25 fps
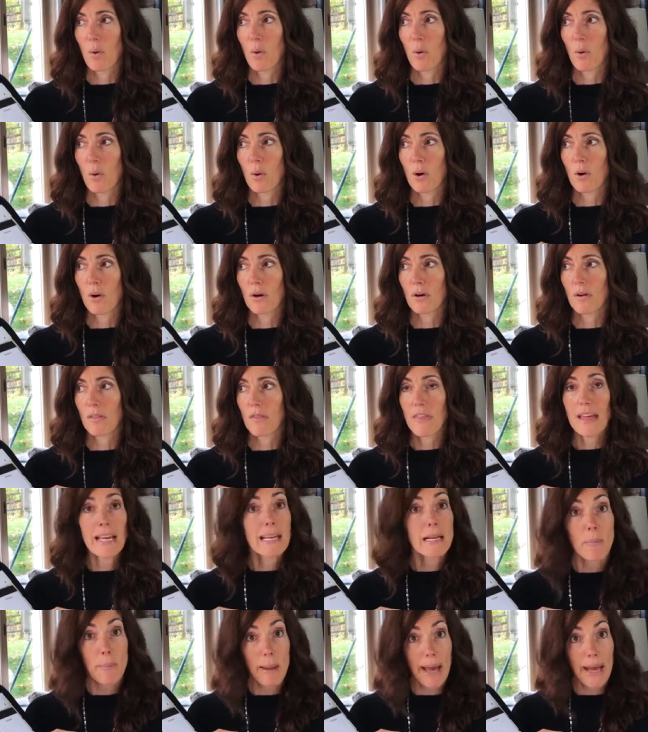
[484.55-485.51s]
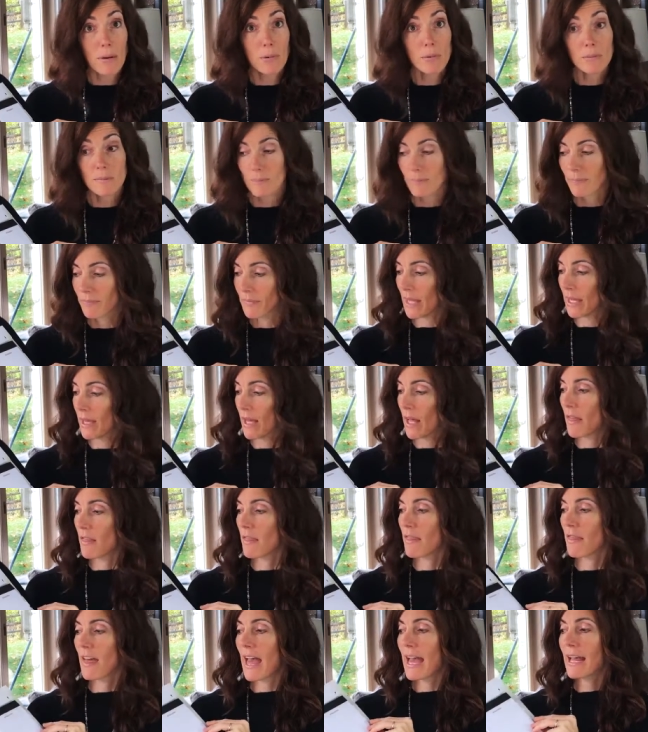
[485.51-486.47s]
or think about,
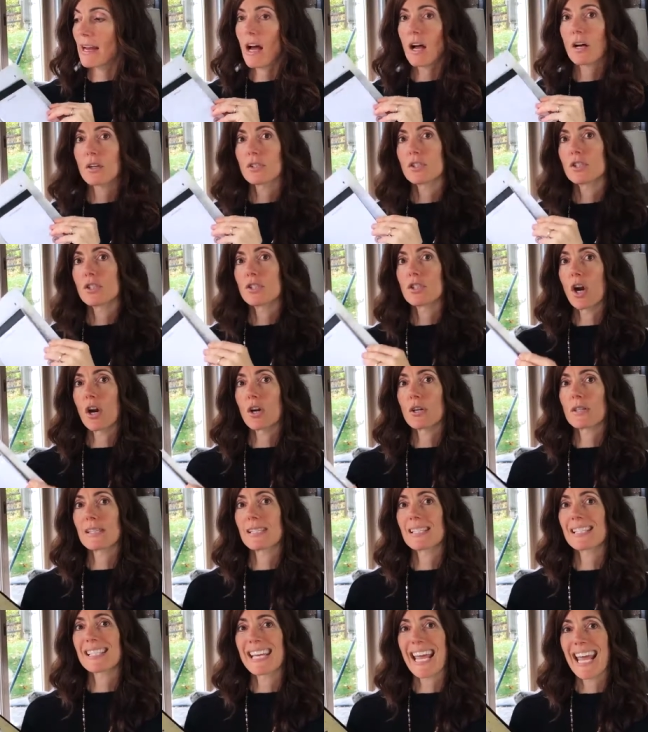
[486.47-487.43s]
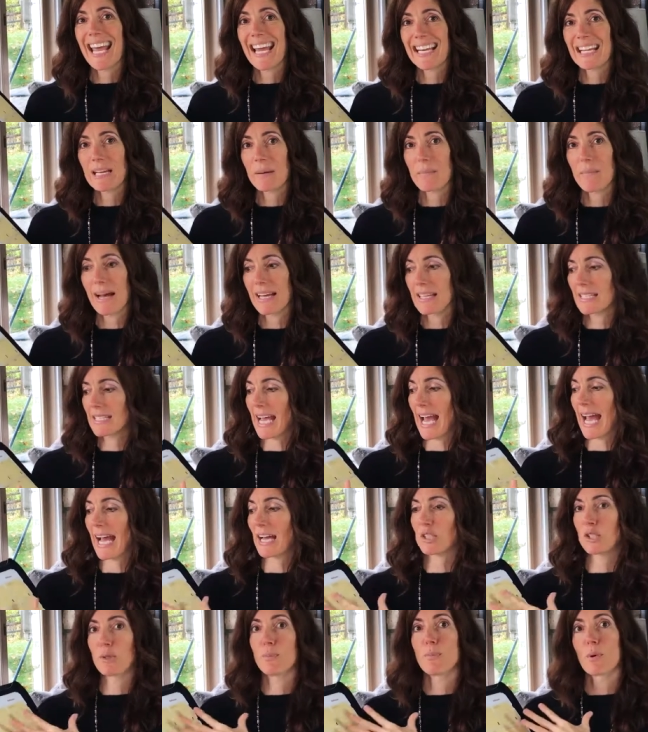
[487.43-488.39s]
then I'll start scanning my
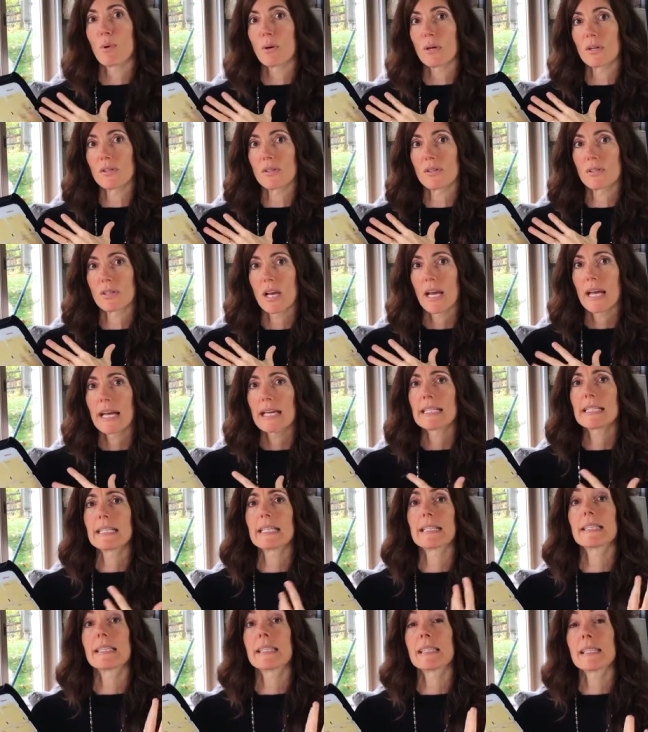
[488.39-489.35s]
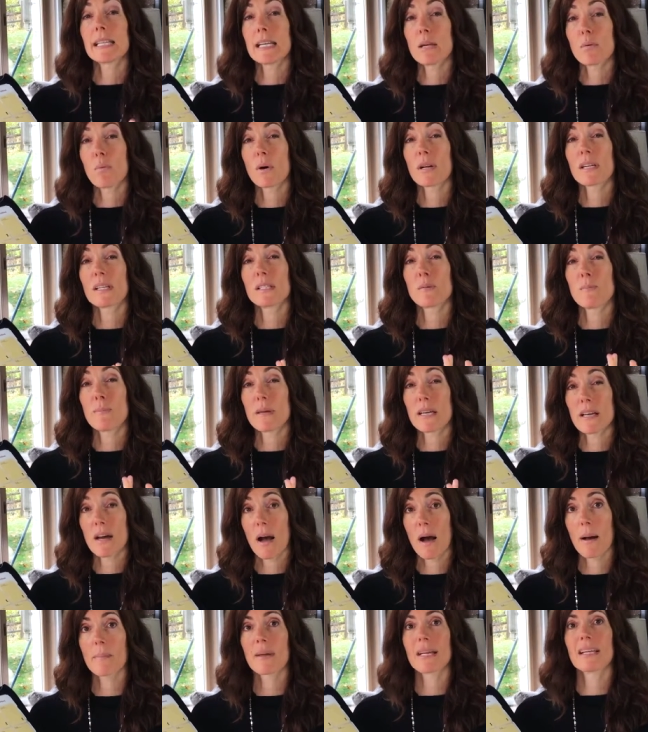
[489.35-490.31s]
dashboards to see what is
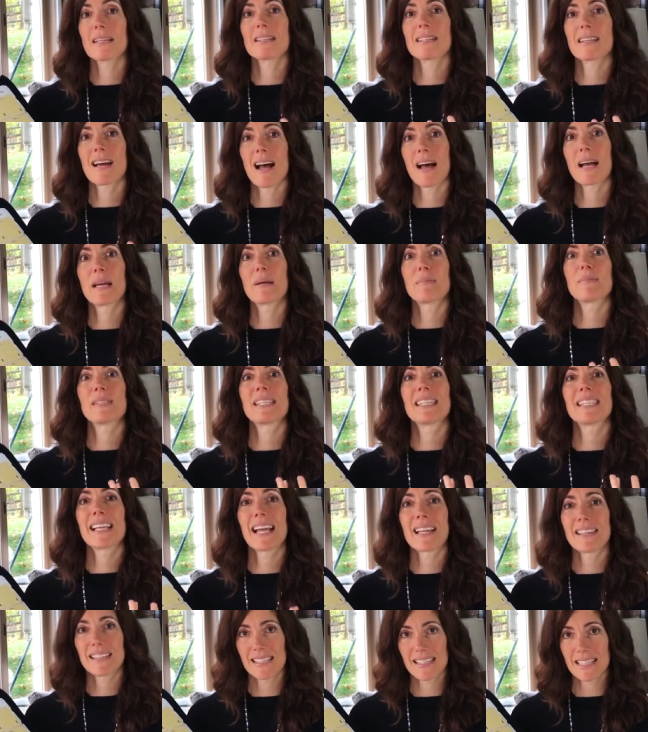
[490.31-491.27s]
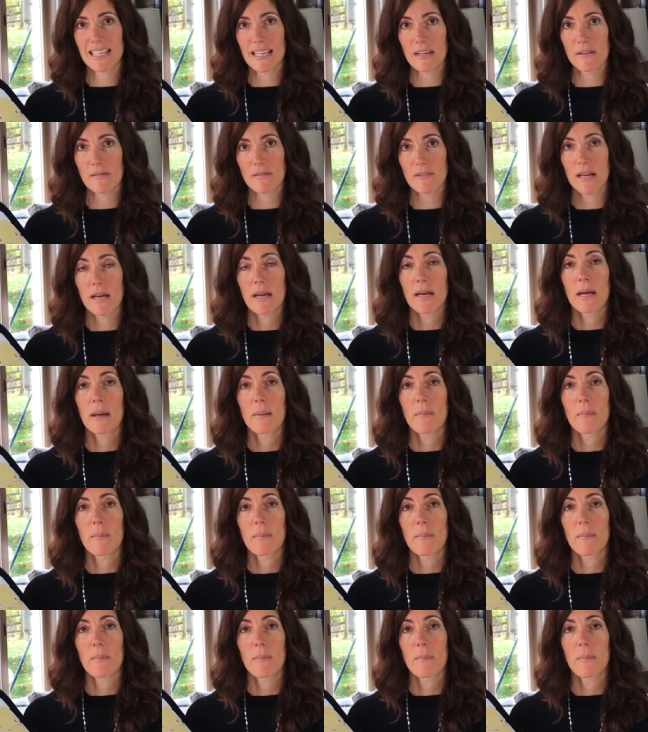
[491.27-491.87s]
becoming time sensitive